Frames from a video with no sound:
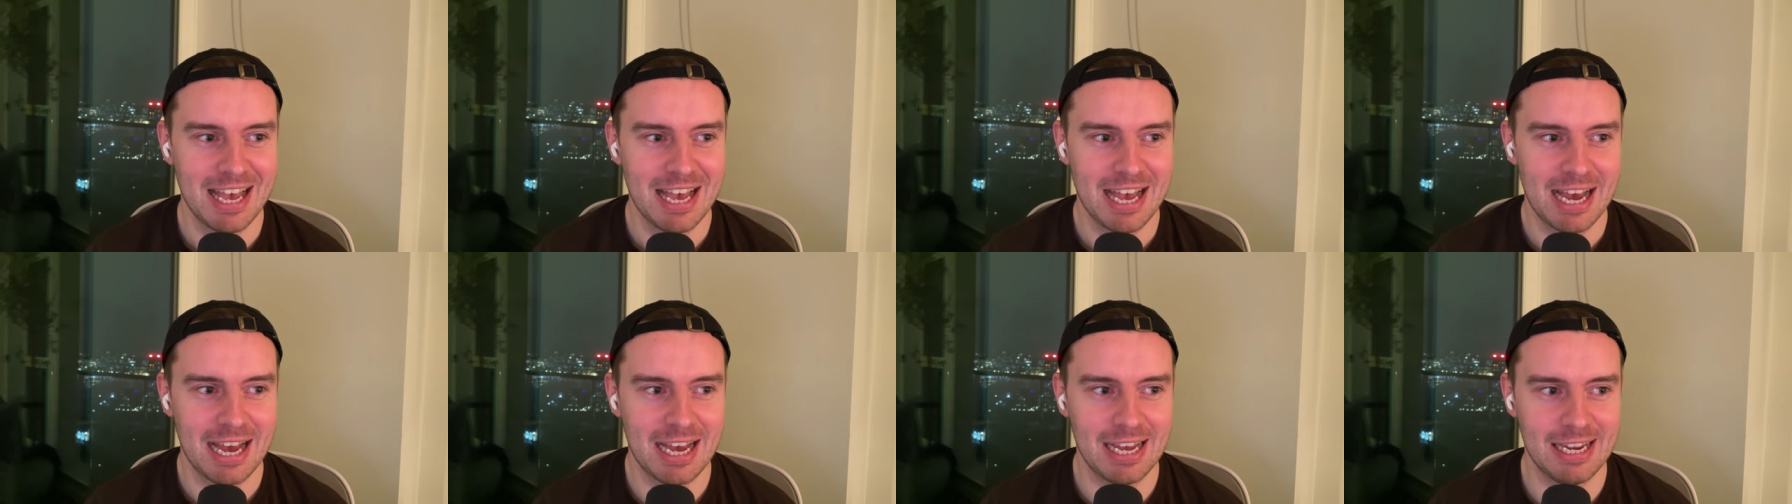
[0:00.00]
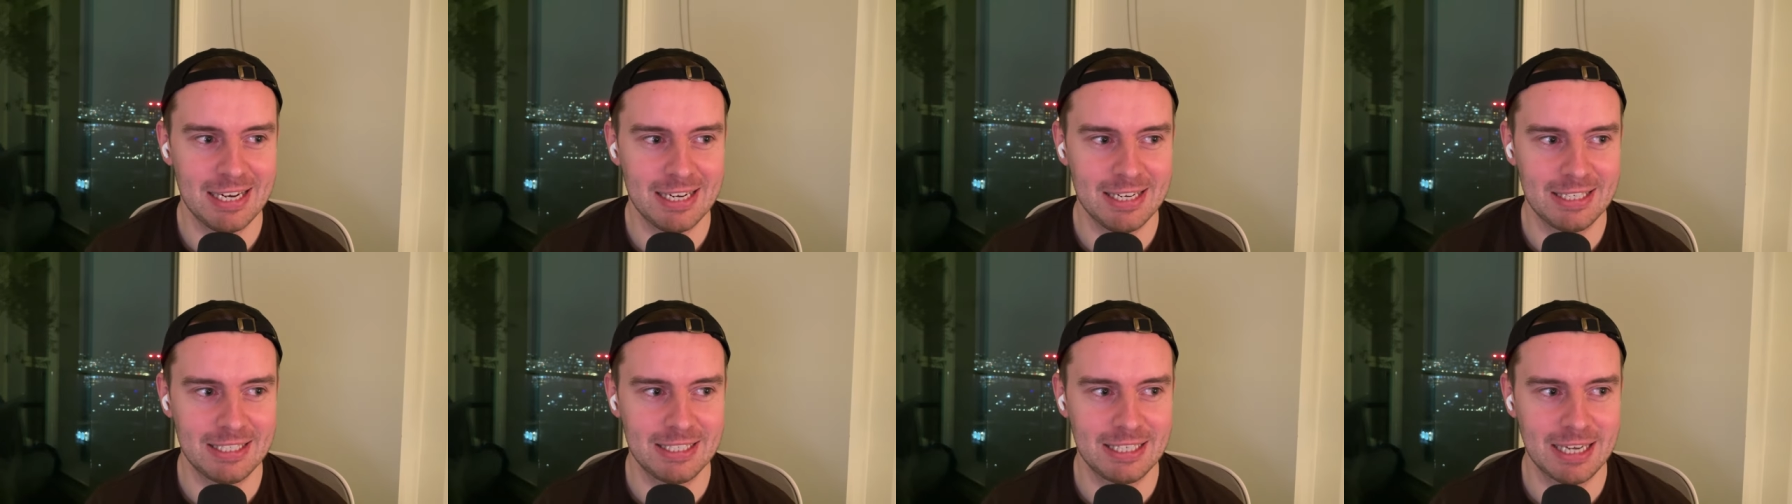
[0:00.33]

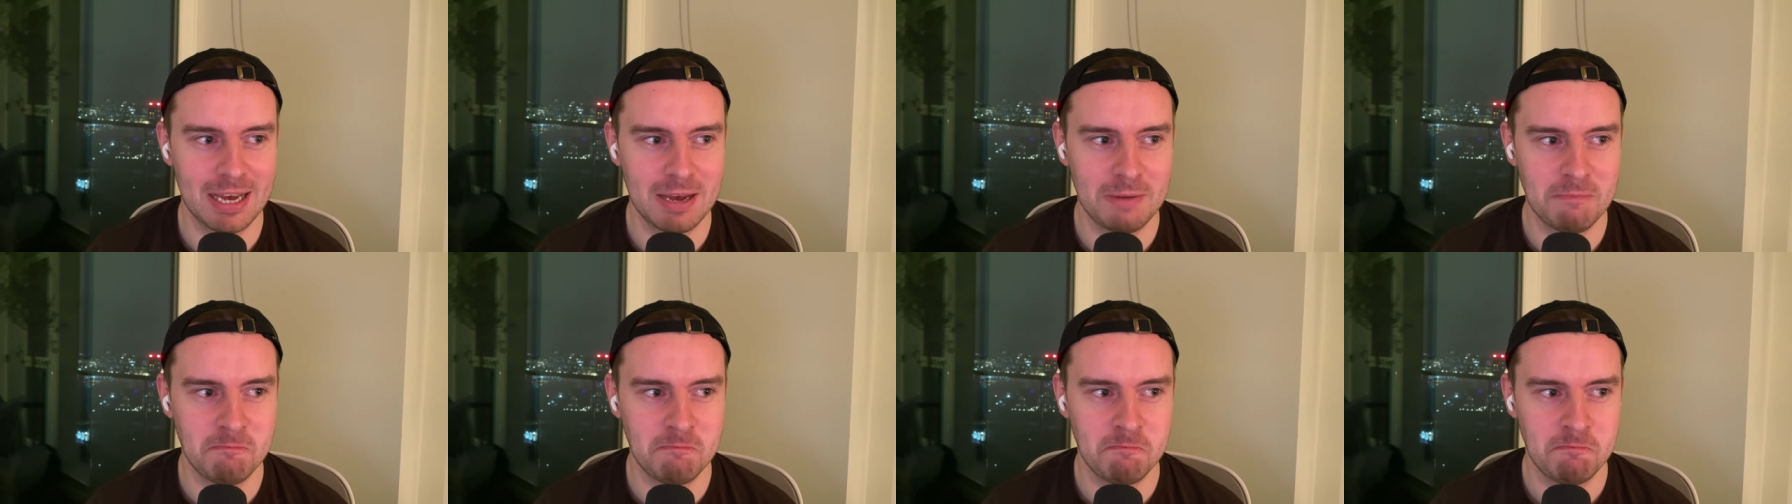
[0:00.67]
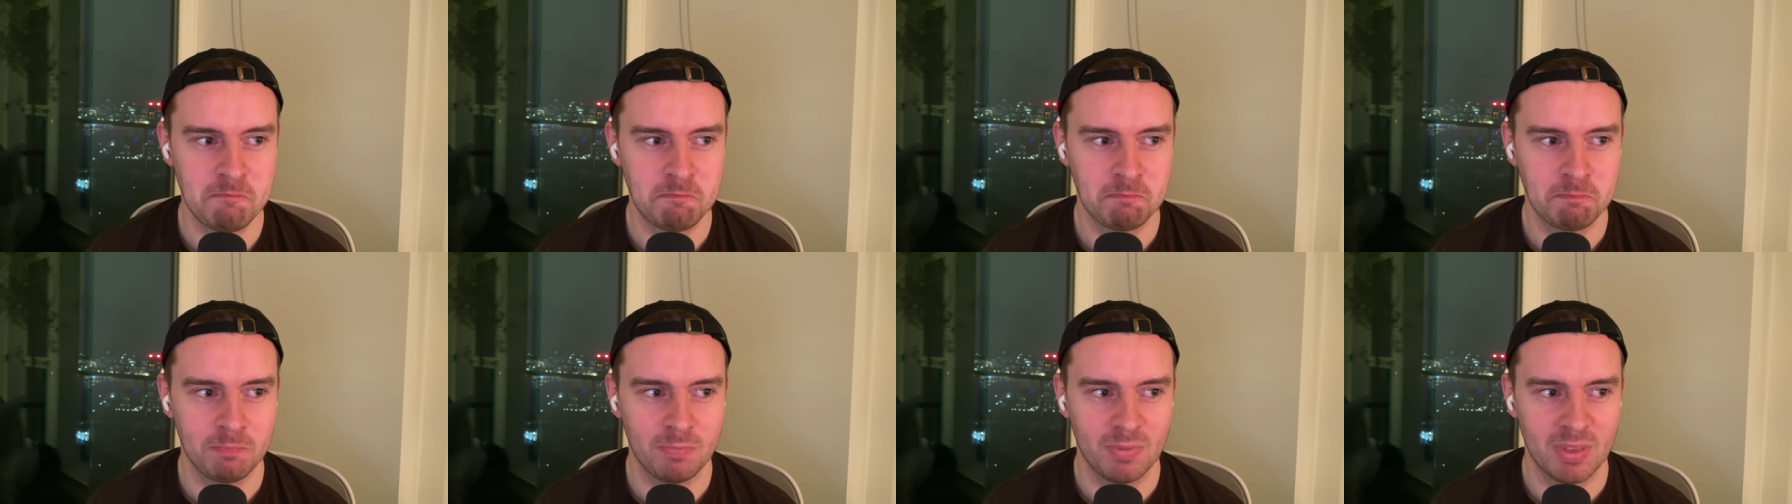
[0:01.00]
And um,
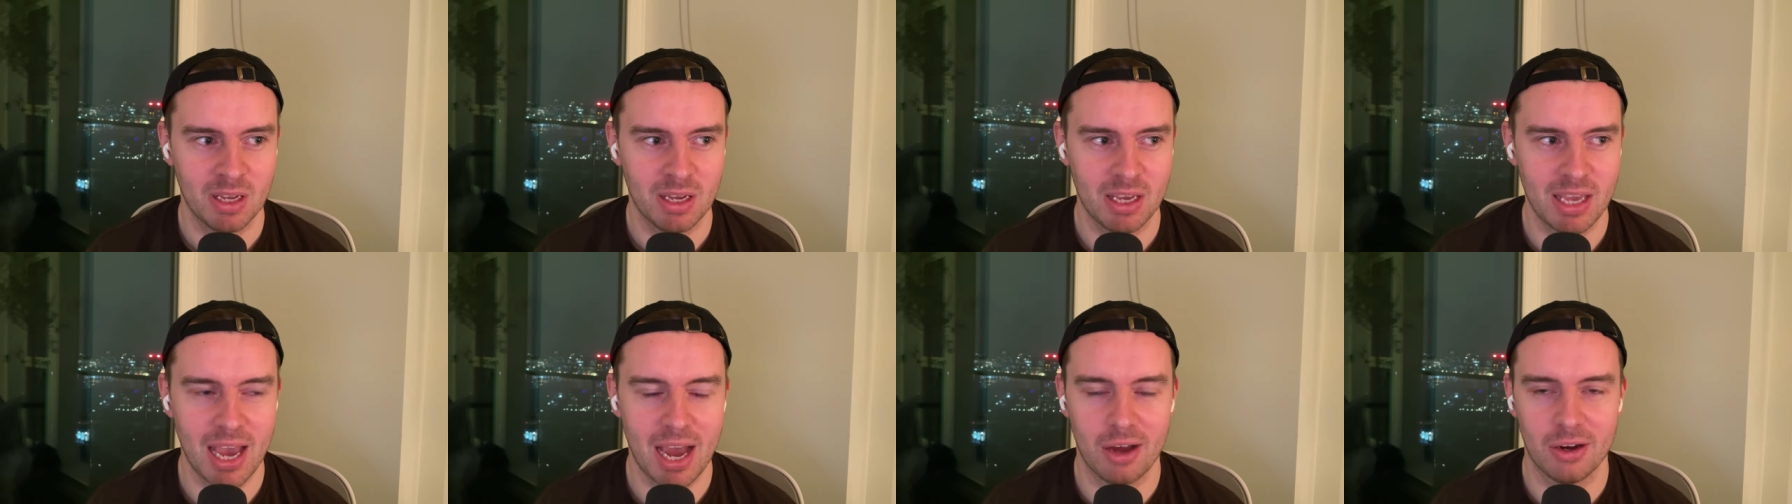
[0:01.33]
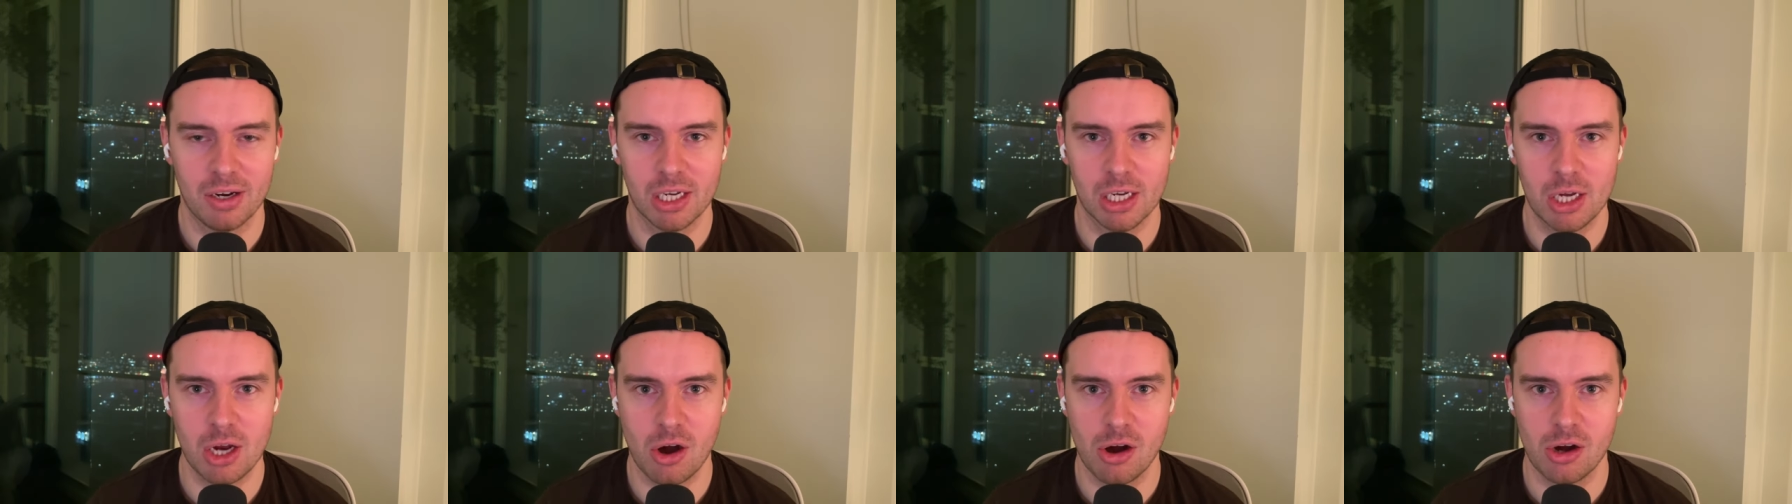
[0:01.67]
yeah, I'd
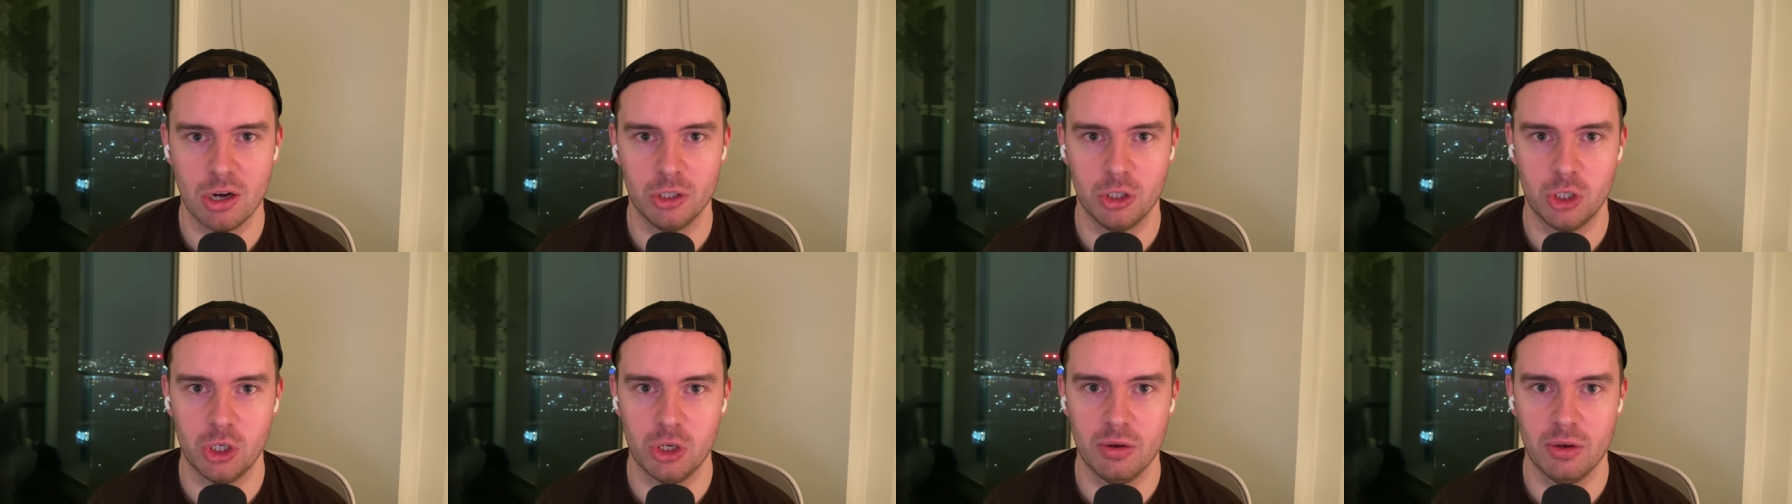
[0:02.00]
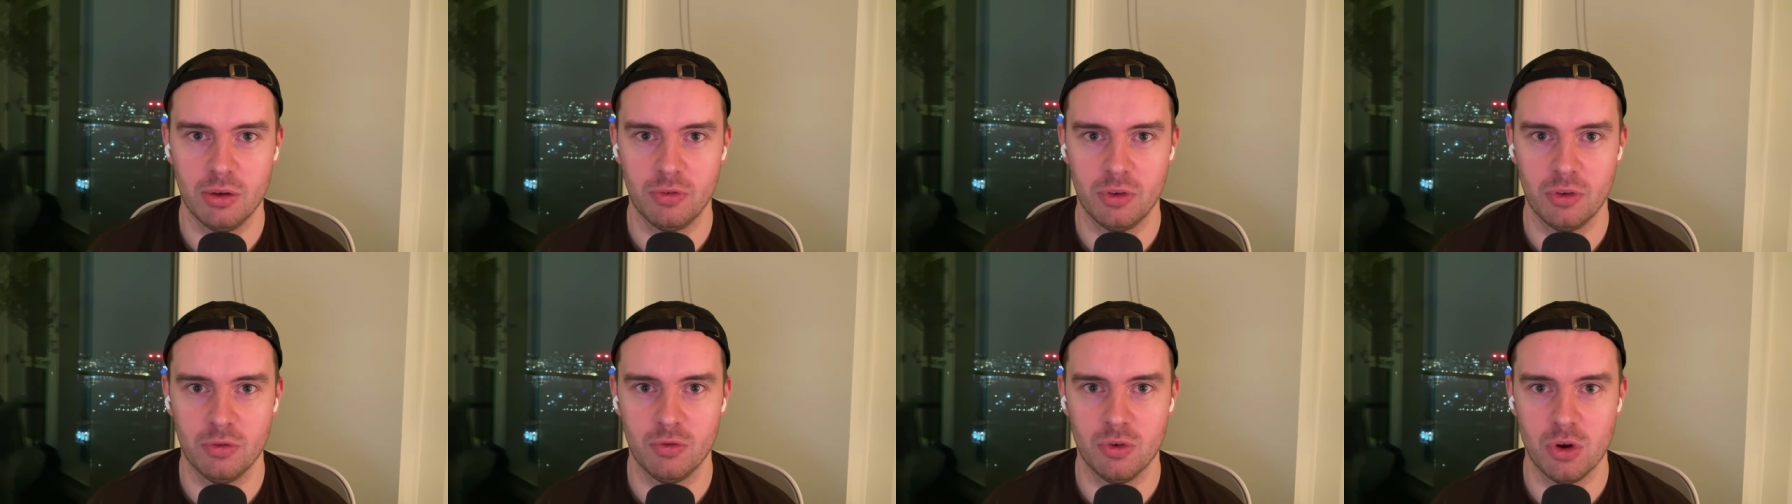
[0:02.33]
encourage you
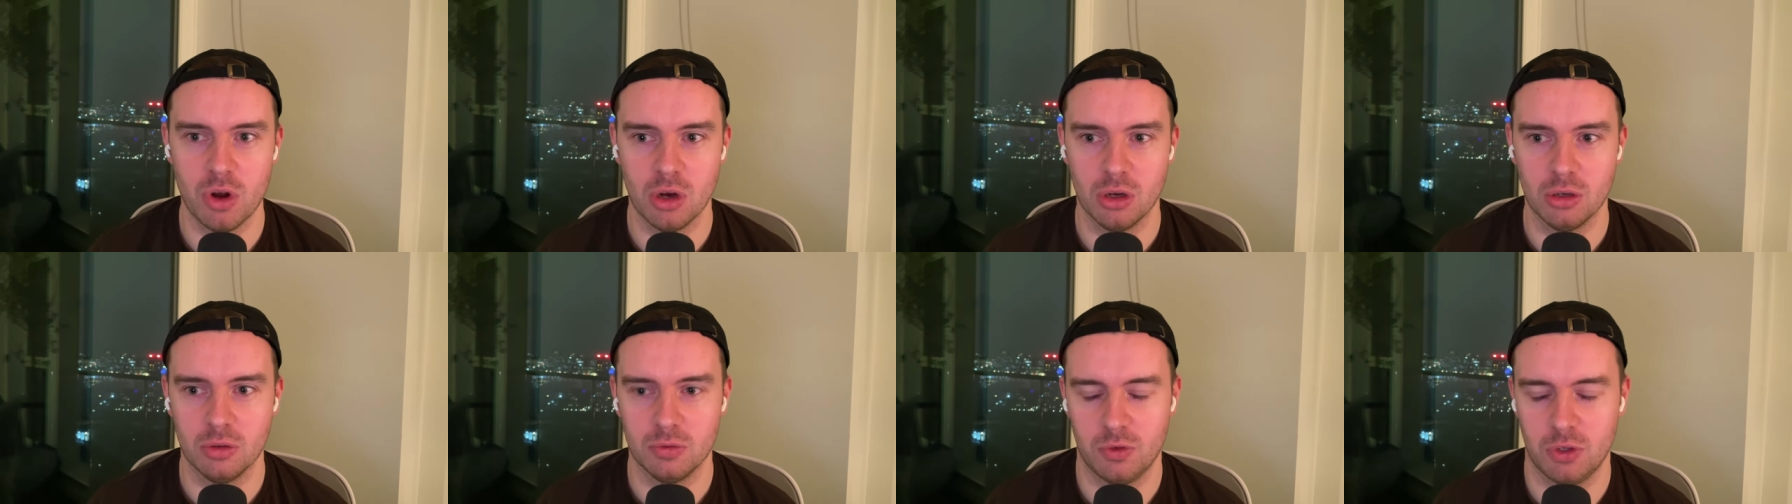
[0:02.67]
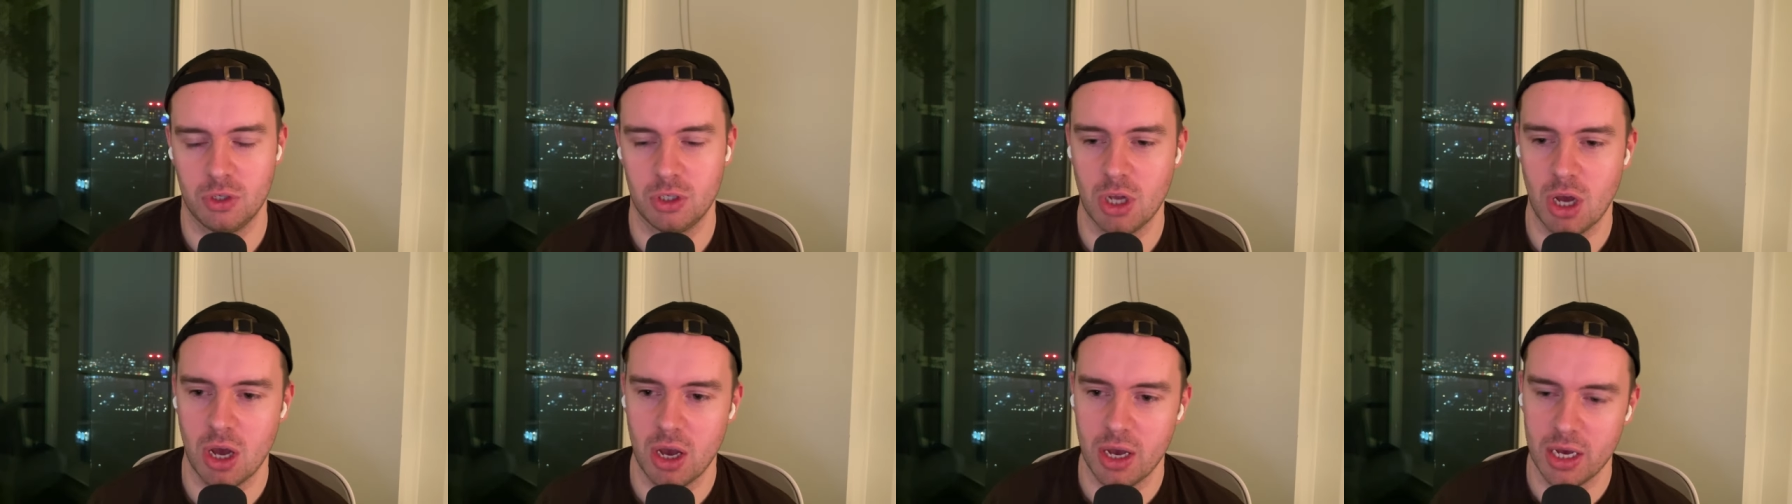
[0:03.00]
if you've not
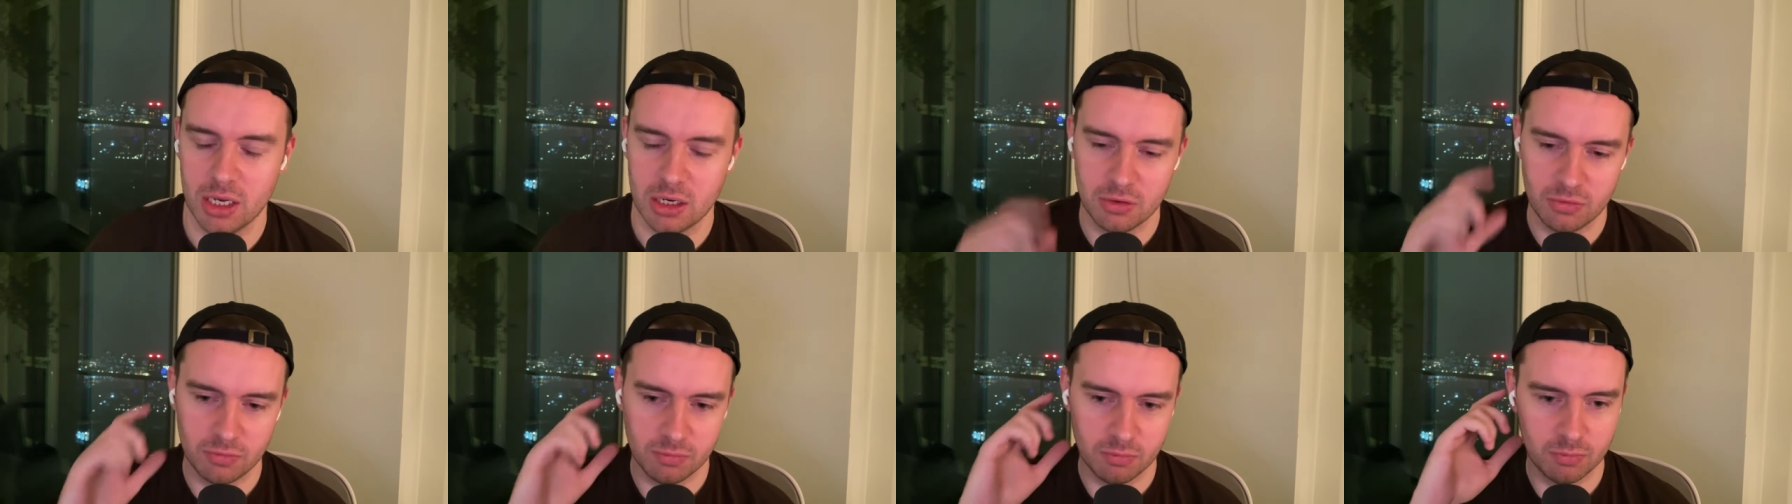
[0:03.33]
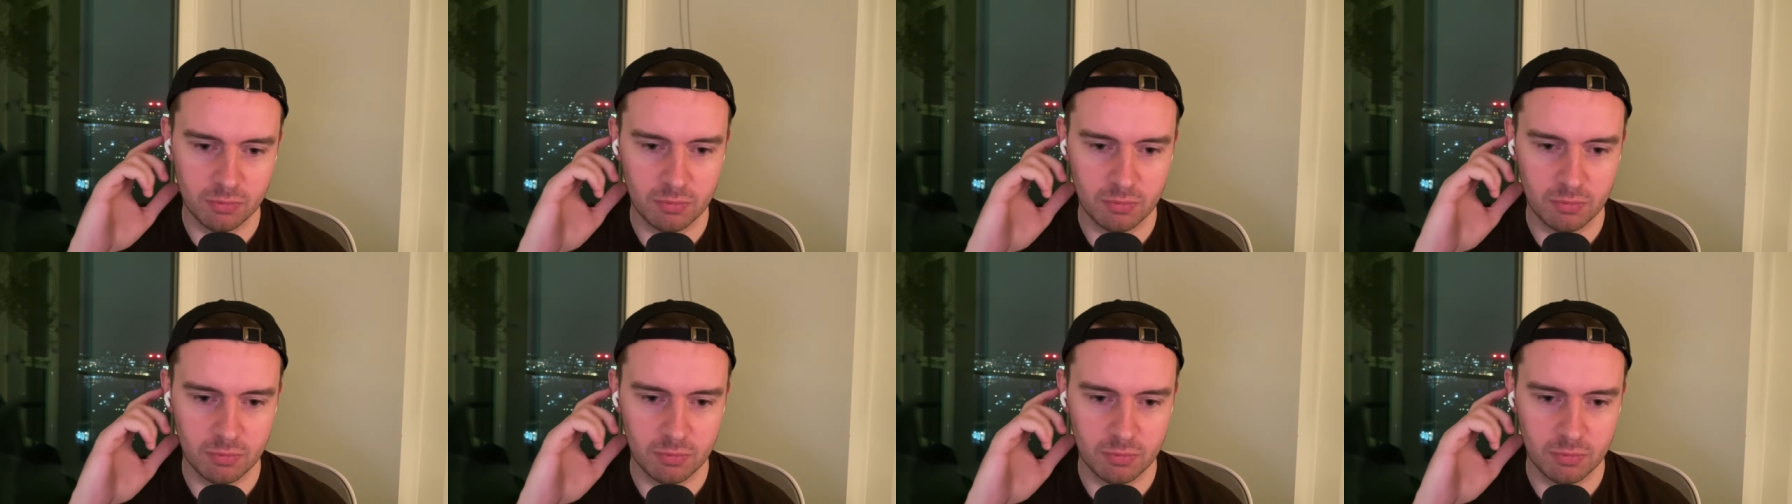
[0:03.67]
started